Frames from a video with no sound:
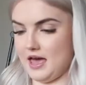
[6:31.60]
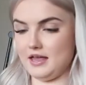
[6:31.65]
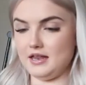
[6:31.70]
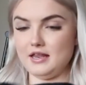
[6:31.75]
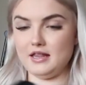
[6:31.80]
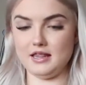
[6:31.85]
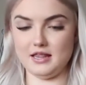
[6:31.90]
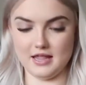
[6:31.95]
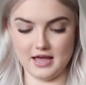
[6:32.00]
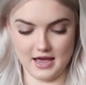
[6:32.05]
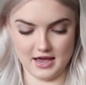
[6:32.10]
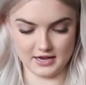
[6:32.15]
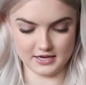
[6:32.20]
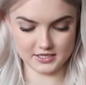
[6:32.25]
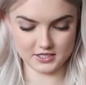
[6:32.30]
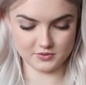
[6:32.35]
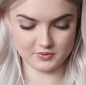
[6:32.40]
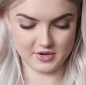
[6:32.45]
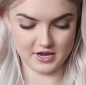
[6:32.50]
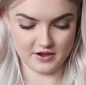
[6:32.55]
And
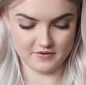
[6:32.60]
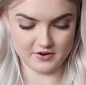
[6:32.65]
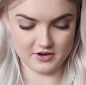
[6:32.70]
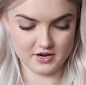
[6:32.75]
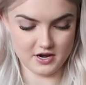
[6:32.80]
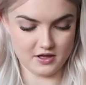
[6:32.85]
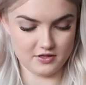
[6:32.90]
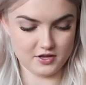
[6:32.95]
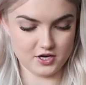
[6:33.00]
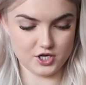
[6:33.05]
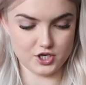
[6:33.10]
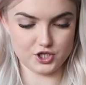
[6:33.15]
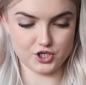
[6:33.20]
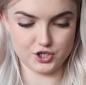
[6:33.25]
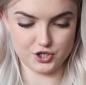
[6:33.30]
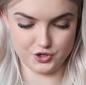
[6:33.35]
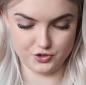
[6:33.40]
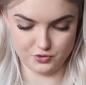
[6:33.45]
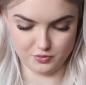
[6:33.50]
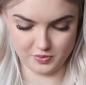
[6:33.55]
last, we have another
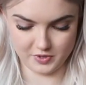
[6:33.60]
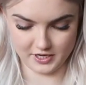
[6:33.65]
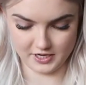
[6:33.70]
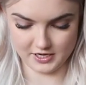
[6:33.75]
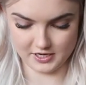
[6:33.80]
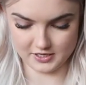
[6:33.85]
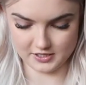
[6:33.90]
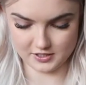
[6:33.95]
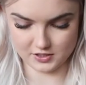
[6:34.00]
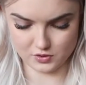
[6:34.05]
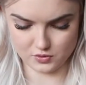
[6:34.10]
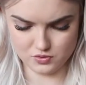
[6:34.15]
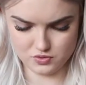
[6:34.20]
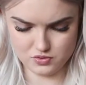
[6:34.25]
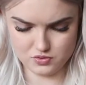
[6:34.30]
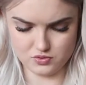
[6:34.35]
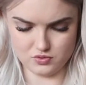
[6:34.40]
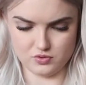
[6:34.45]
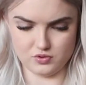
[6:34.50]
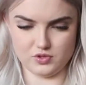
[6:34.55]
two piece.
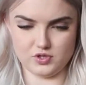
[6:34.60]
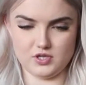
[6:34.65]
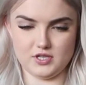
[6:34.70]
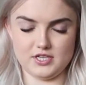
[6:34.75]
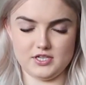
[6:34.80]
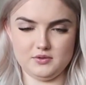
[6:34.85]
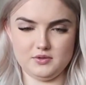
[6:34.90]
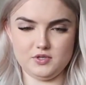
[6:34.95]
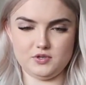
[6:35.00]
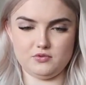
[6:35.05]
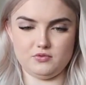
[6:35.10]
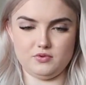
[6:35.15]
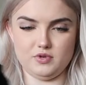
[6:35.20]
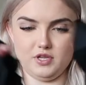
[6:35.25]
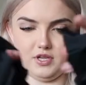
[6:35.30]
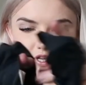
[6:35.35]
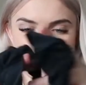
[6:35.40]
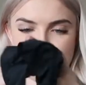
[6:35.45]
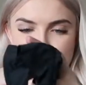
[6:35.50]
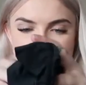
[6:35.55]
Ooh, so this one's
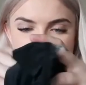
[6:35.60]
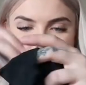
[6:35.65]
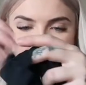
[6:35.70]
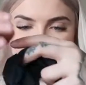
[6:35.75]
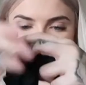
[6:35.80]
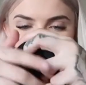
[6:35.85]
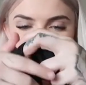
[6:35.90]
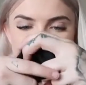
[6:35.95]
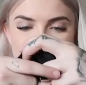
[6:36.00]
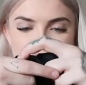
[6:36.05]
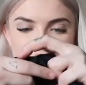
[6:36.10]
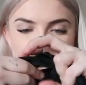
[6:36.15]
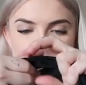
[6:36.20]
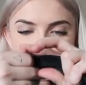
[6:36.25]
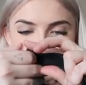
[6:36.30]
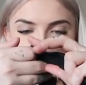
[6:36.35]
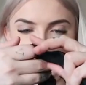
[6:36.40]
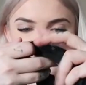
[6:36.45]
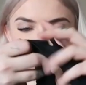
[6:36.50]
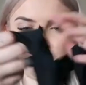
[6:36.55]
really cute. It's
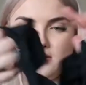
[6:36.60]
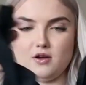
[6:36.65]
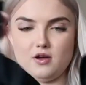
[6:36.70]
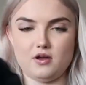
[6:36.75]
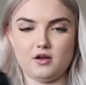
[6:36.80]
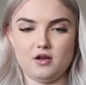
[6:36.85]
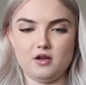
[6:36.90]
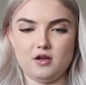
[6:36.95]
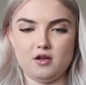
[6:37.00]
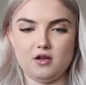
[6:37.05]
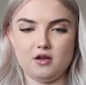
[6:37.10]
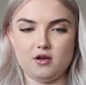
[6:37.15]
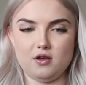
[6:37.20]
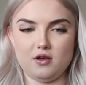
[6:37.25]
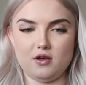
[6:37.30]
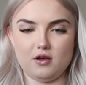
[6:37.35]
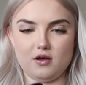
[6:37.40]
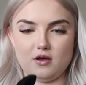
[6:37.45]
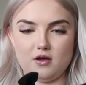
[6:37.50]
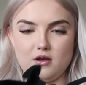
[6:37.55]
definitely,
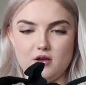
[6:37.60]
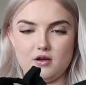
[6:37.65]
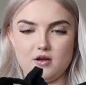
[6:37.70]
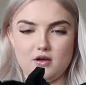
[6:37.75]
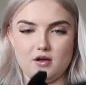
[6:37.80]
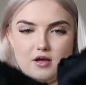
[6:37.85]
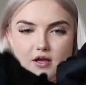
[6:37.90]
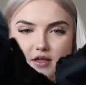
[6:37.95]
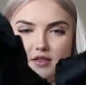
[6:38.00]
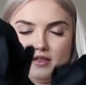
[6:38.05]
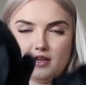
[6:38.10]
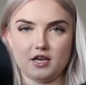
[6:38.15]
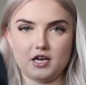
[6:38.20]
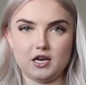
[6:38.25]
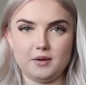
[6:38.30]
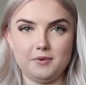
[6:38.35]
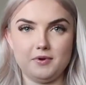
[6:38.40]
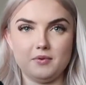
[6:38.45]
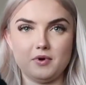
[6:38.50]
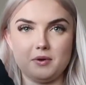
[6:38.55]
I think,
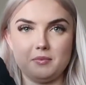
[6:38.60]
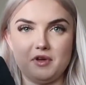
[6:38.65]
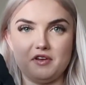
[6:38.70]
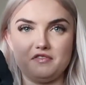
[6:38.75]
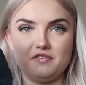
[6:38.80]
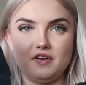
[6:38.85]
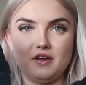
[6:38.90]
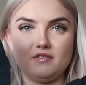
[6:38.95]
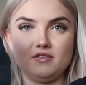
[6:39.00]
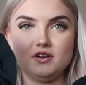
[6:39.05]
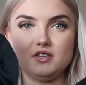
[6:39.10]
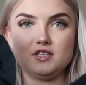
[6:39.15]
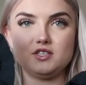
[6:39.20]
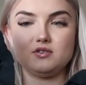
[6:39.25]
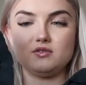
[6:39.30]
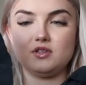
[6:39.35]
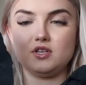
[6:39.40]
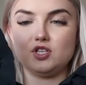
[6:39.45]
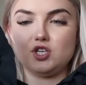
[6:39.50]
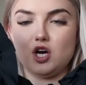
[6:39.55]
gonna be one of my favorites.
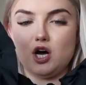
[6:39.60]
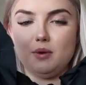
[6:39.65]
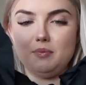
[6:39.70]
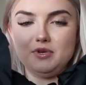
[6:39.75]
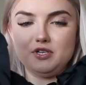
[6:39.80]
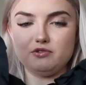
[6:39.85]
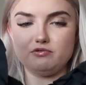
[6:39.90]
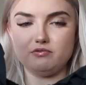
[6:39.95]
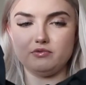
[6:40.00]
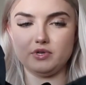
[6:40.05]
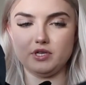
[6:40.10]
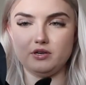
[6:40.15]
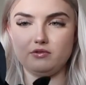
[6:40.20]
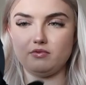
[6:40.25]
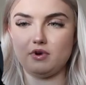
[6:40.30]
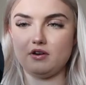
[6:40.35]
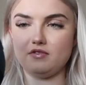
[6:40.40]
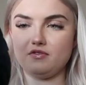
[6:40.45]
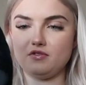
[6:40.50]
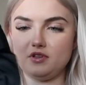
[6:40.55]
So the top is really
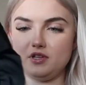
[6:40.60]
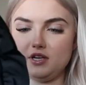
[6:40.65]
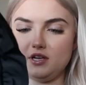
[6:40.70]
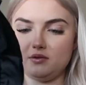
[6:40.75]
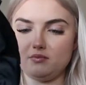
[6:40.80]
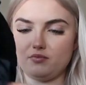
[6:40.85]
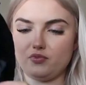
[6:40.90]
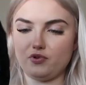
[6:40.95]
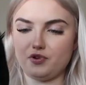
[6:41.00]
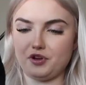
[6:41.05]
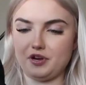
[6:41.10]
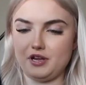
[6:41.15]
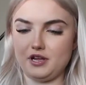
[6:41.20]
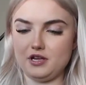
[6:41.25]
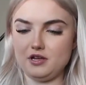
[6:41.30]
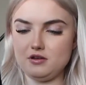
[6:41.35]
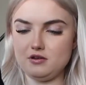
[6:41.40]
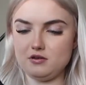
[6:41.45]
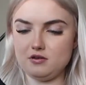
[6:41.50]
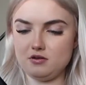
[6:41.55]
ruffly and
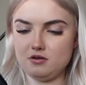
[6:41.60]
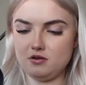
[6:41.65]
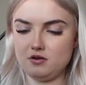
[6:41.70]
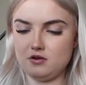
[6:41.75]
pretty.